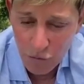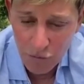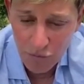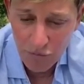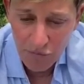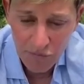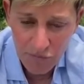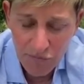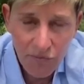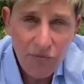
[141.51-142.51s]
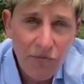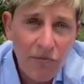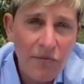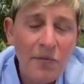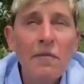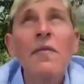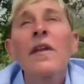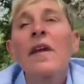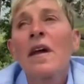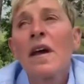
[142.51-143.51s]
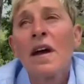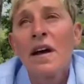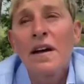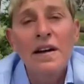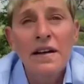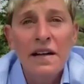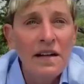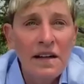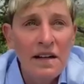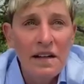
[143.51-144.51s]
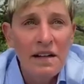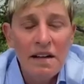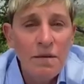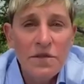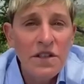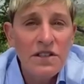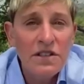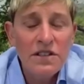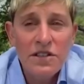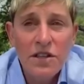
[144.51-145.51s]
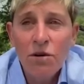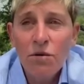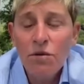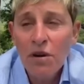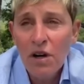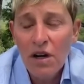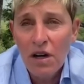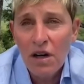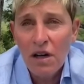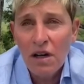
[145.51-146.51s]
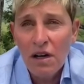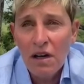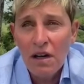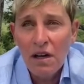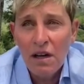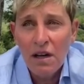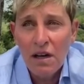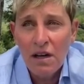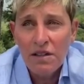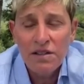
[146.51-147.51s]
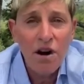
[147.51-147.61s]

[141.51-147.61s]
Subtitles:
because they've benefited from maintaining and strengthening the status quo. These